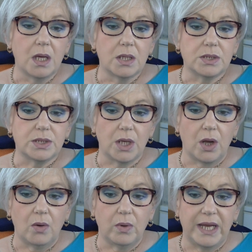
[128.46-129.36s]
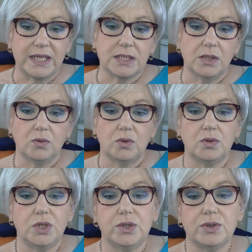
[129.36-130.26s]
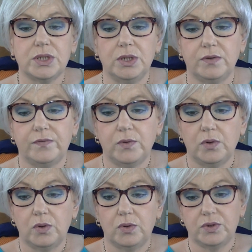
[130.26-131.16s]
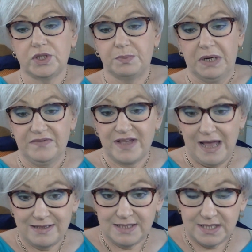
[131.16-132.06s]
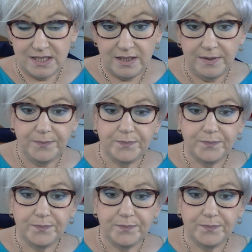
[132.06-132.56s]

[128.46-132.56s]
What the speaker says: So it's used to look for the spread of cancer.